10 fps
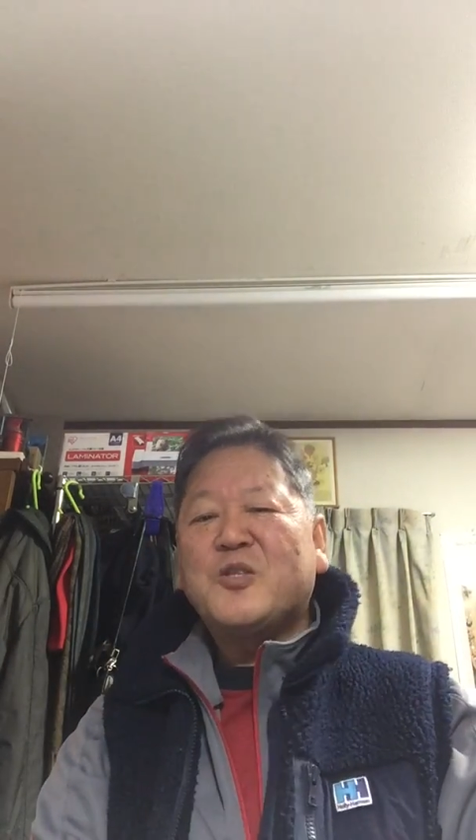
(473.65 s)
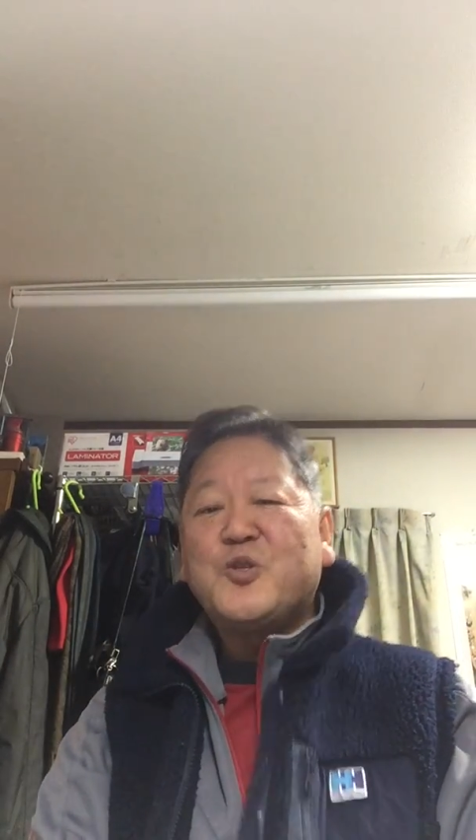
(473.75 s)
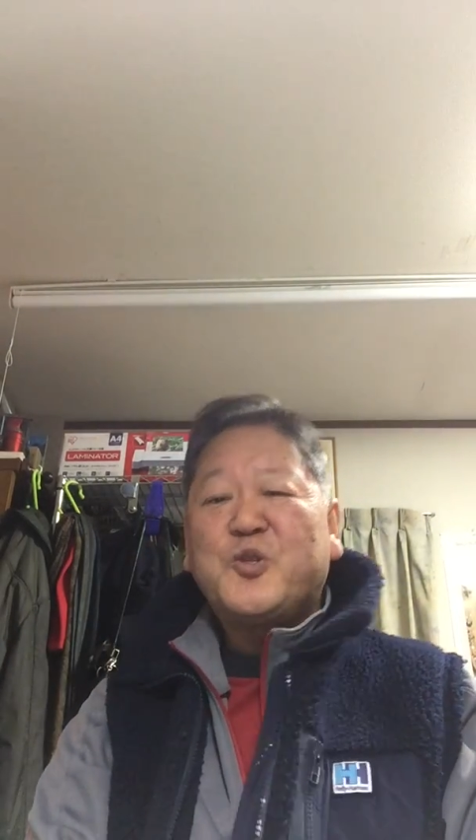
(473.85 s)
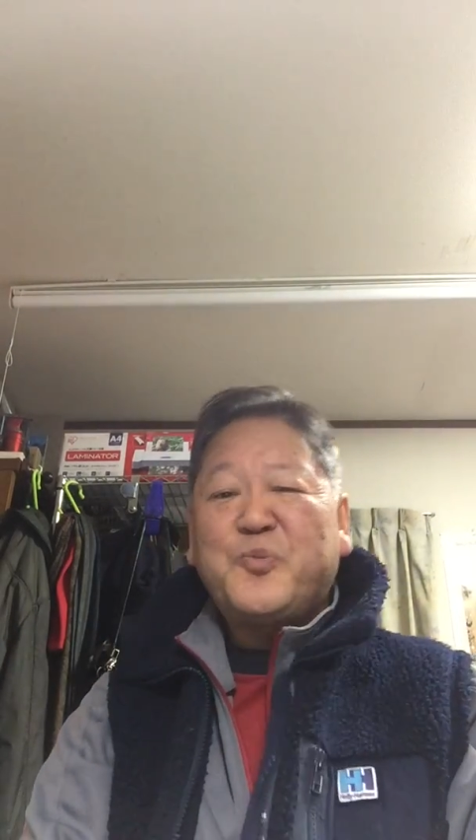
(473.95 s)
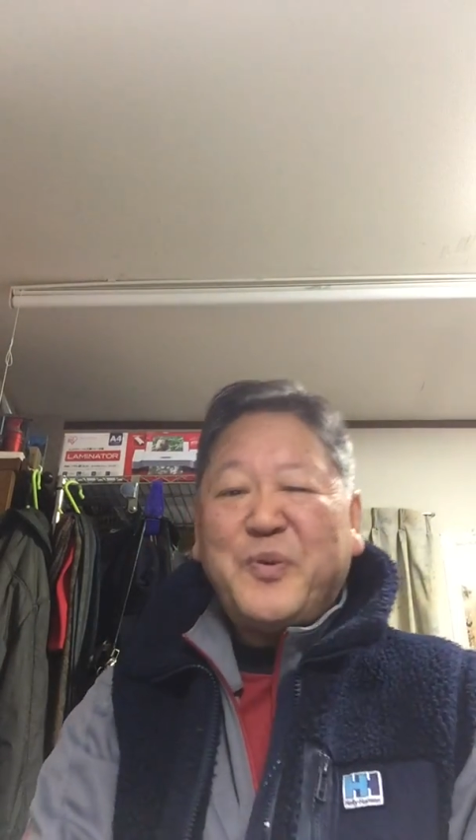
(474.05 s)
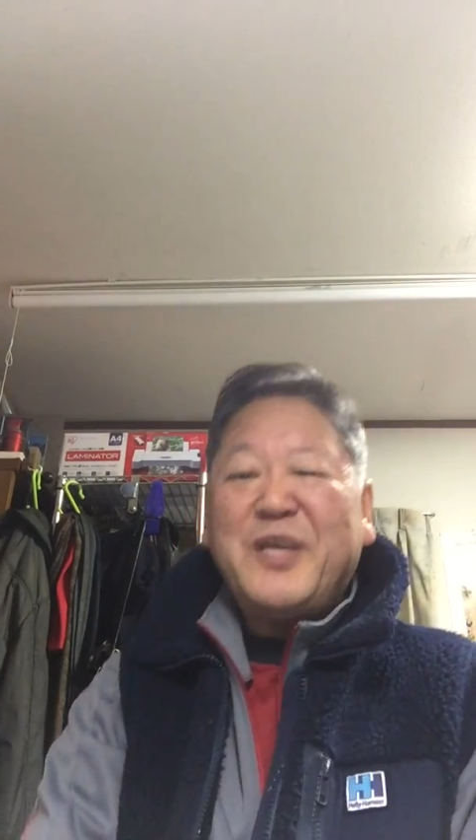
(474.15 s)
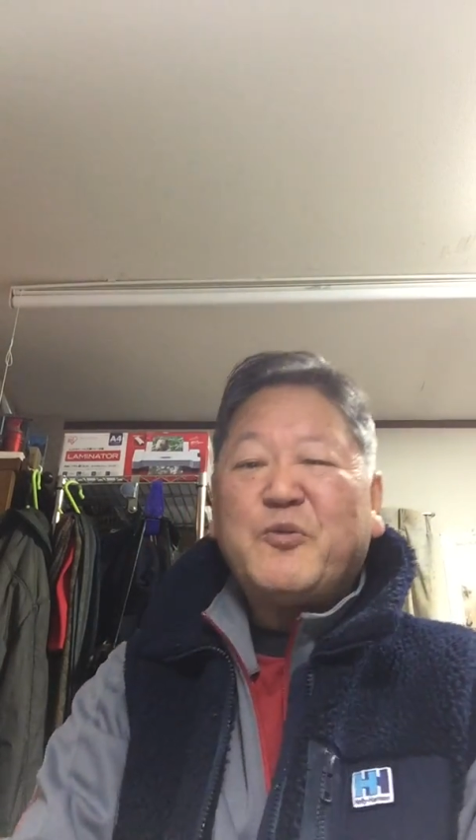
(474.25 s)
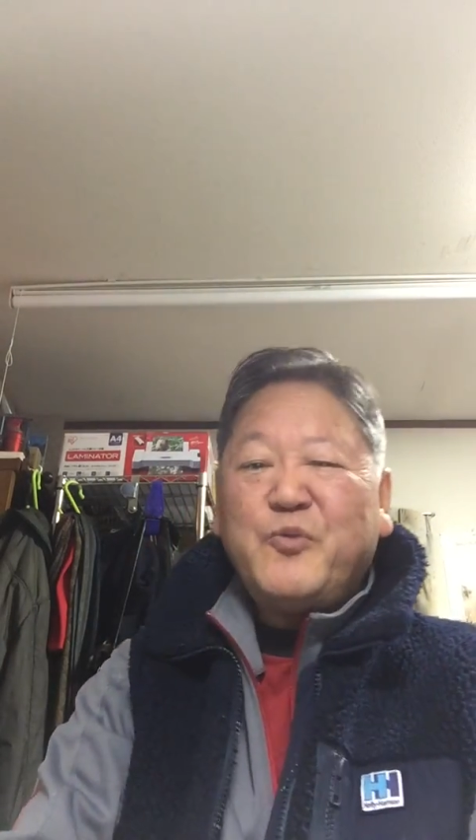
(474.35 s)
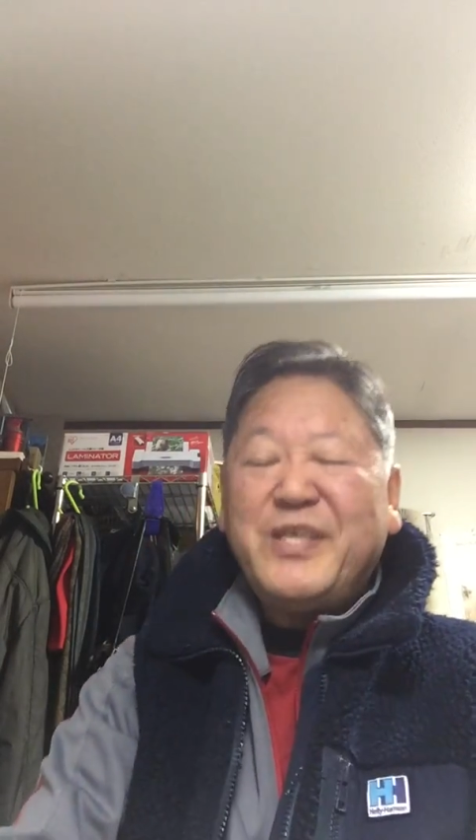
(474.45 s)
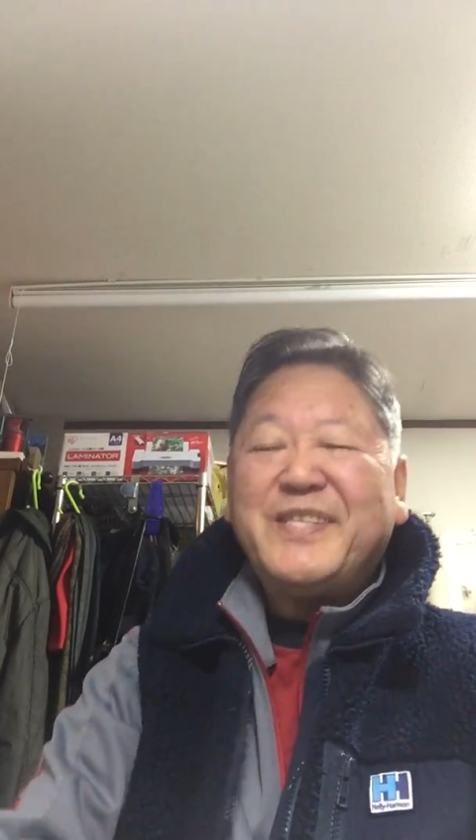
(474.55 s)
To
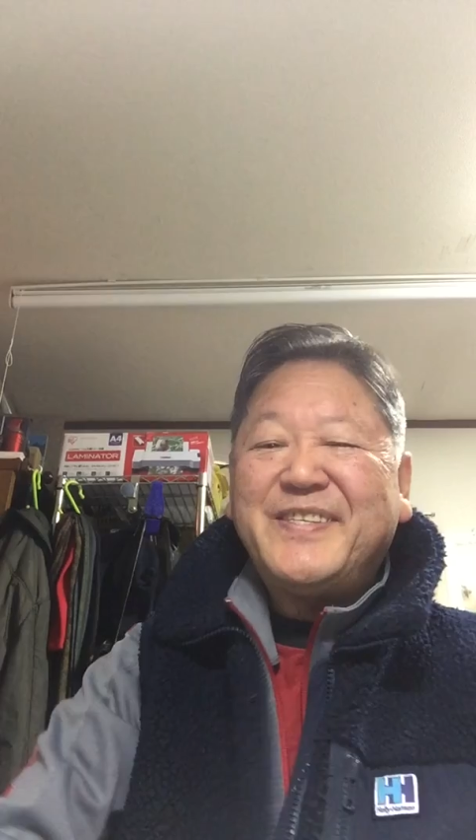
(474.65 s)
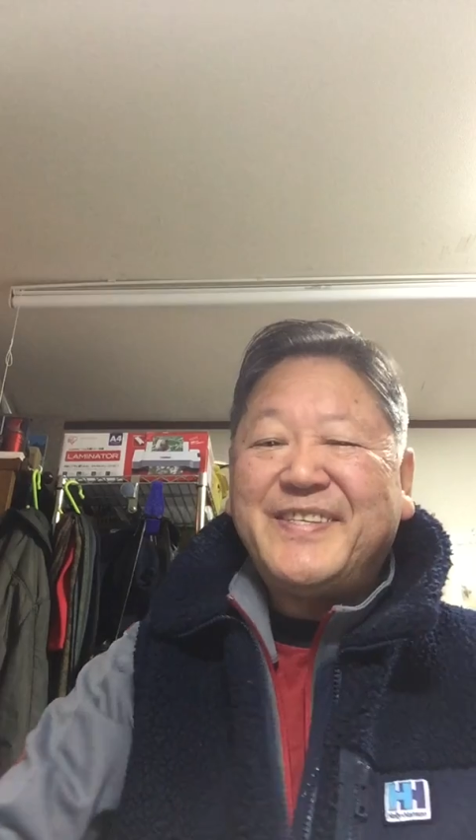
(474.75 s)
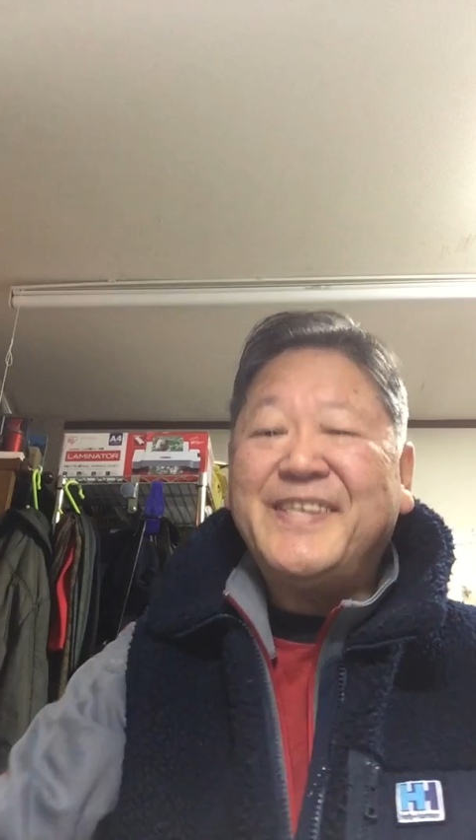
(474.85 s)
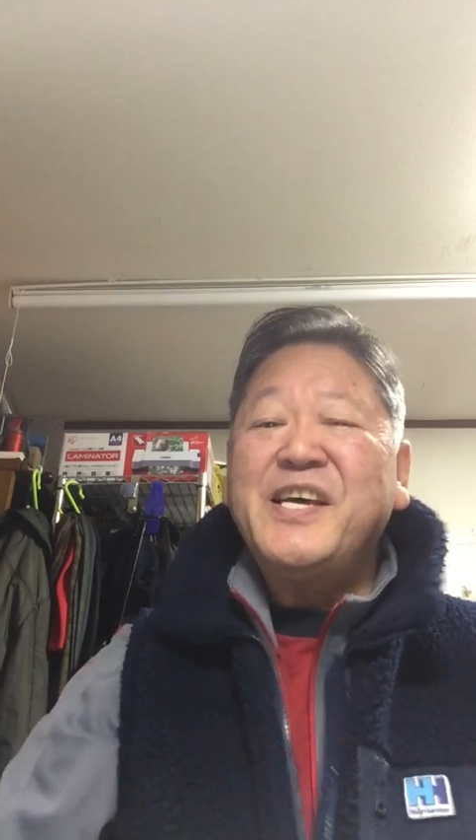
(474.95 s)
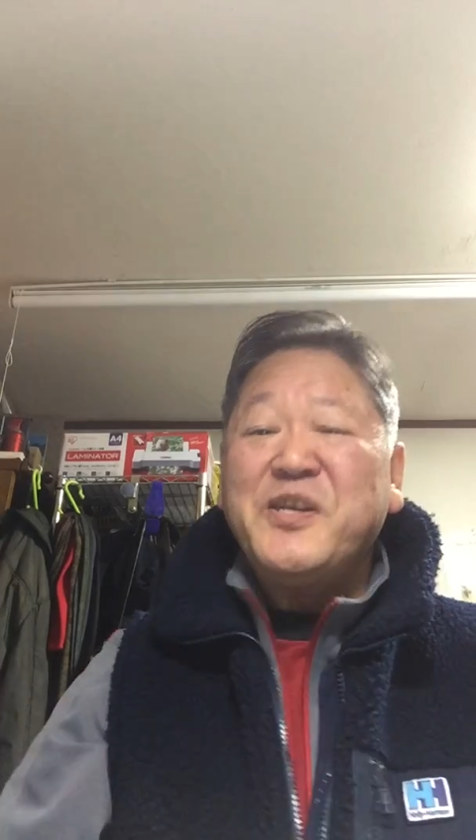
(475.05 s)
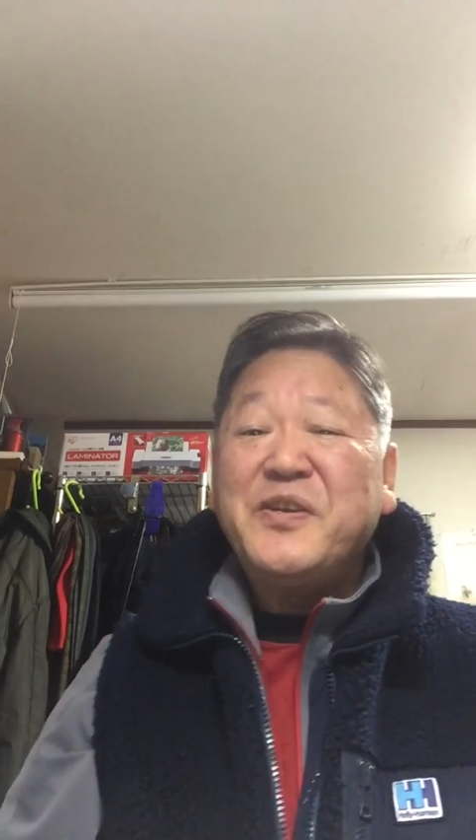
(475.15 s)
speak with